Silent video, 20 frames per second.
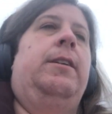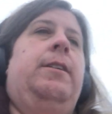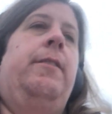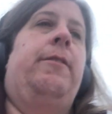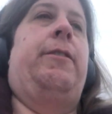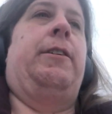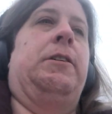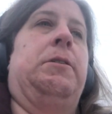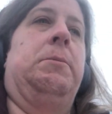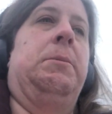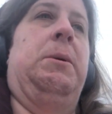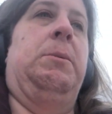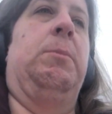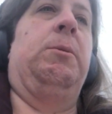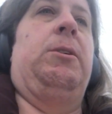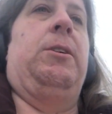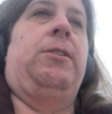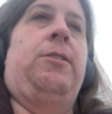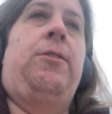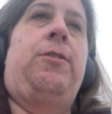if I
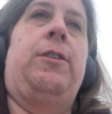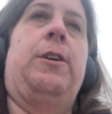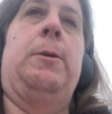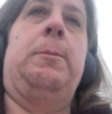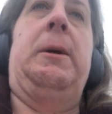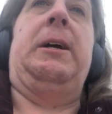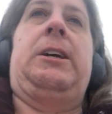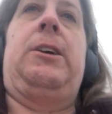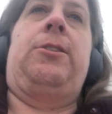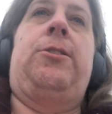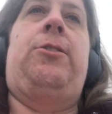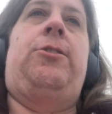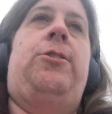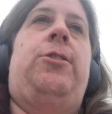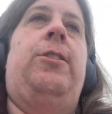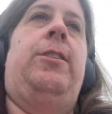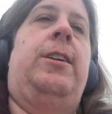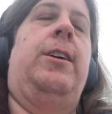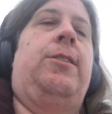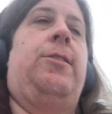remember as far back as
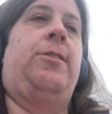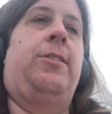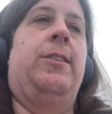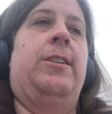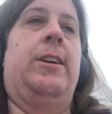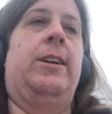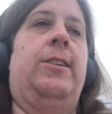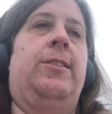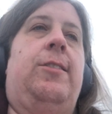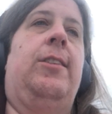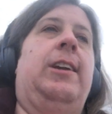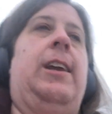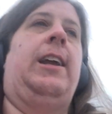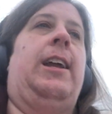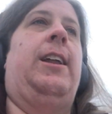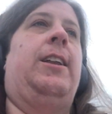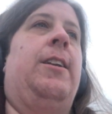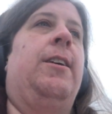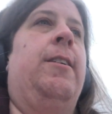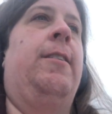
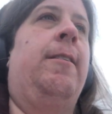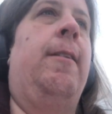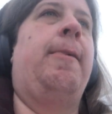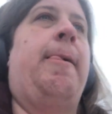2019,